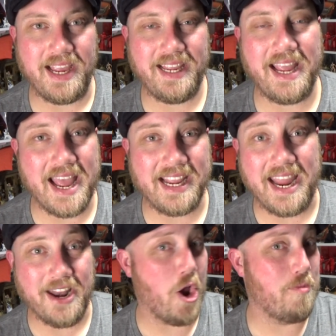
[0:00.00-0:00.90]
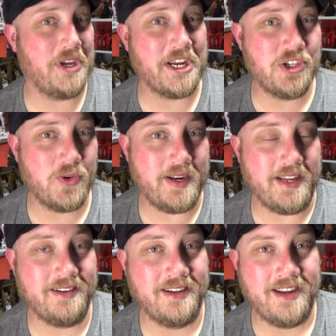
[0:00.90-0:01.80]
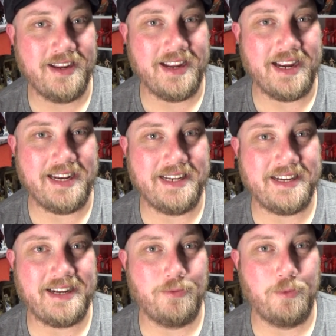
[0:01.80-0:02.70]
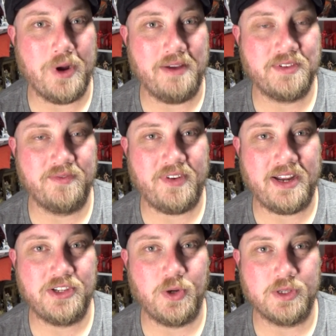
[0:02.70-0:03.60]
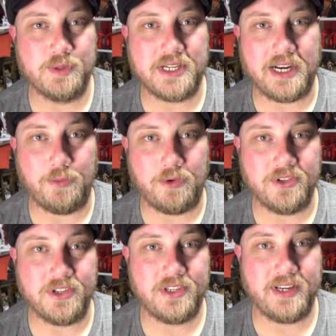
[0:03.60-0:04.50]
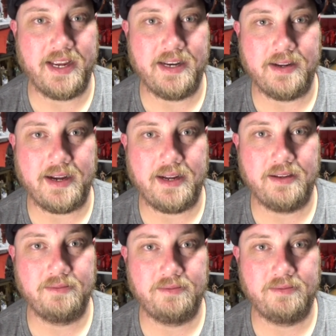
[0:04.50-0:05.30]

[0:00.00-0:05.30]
yeah, again, hope you can join in, and uh, we'll have some fun, talk some Star Wars, and uh,